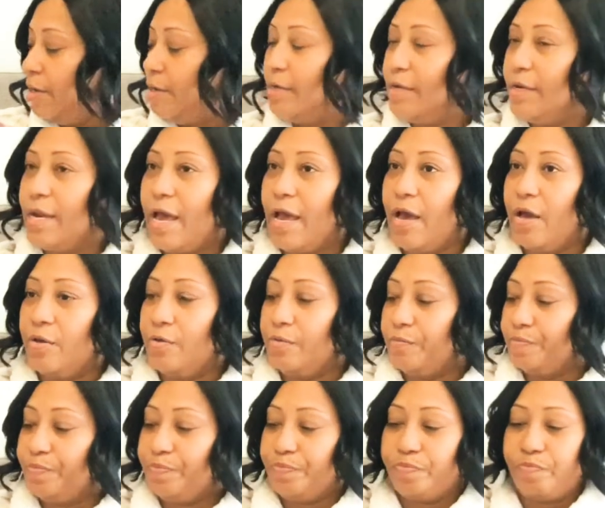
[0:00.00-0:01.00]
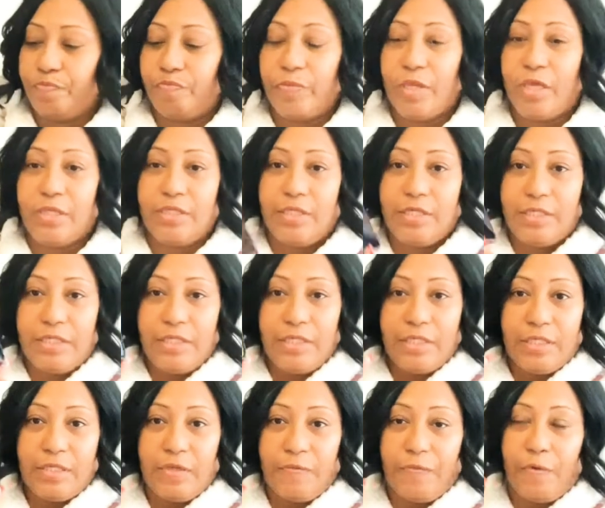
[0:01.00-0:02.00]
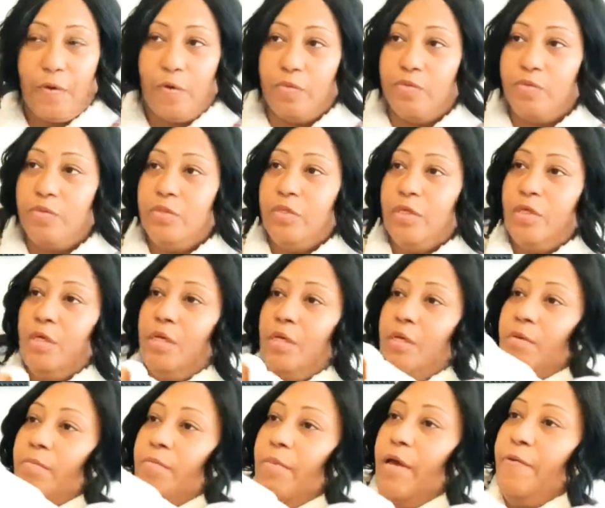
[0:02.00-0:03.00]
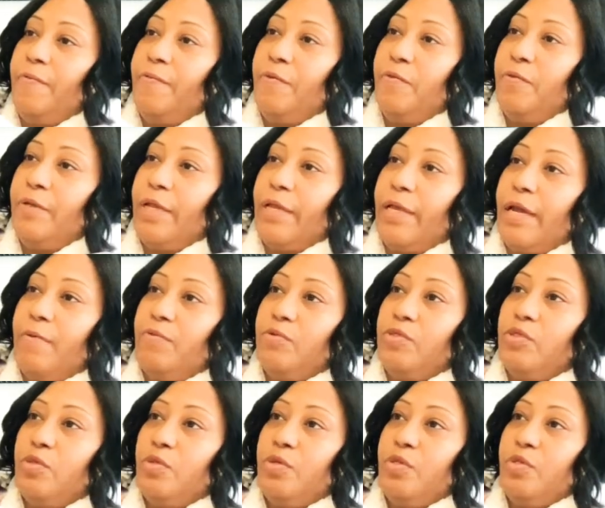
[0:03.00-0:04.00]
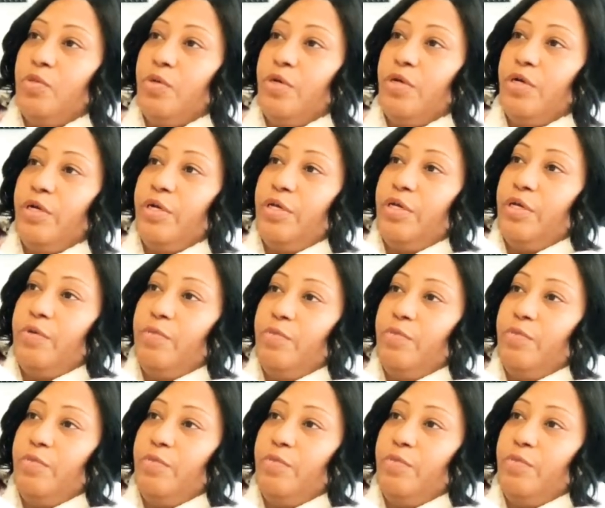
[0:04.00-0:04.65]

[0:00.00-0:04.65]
Now, this is the phone, my phone, like I was showing you earlier.